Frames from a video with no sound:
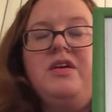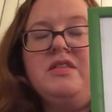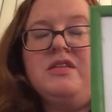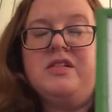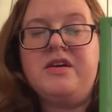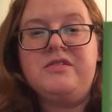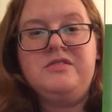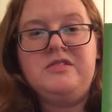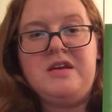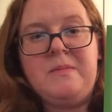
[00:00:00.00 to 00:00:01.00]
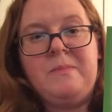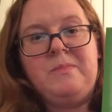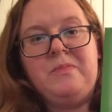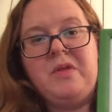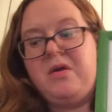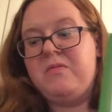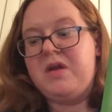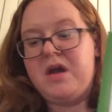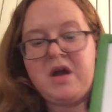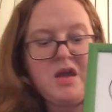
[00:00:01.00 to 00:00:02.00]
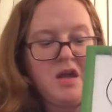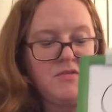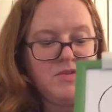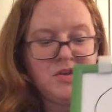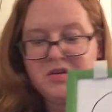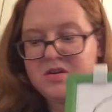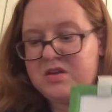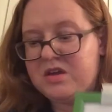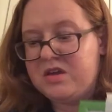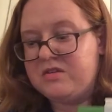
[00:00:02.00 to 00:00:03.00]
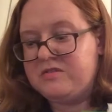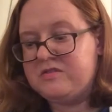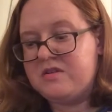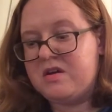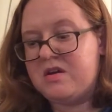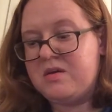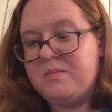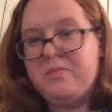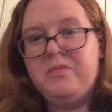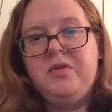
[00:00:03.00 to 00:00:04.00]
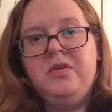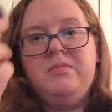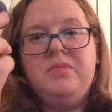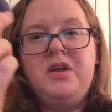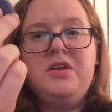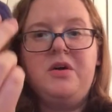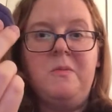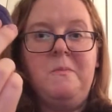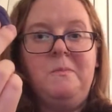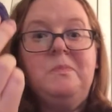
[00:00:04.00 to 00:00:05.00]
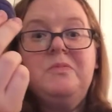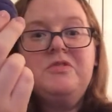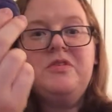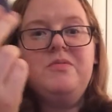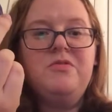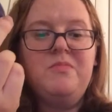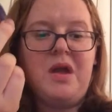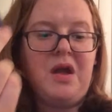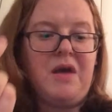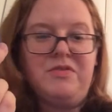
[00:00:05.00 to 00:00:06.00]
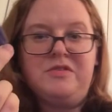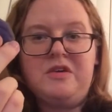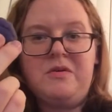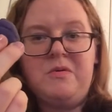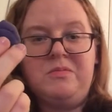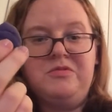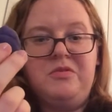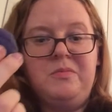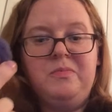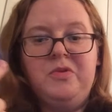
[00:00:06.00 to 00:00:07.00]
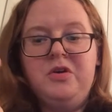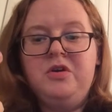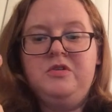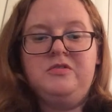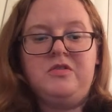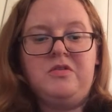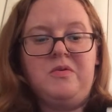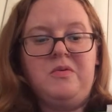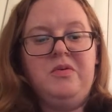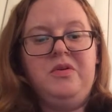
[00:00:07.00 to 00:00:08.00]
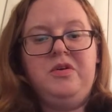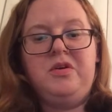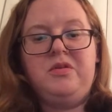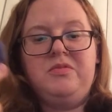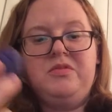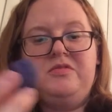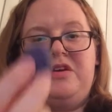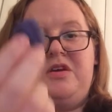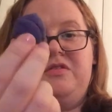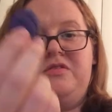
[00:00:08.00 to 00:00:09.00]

in the letter C. What I have here is some Play-Doh. Some of you might have this at home too. So I'm going to take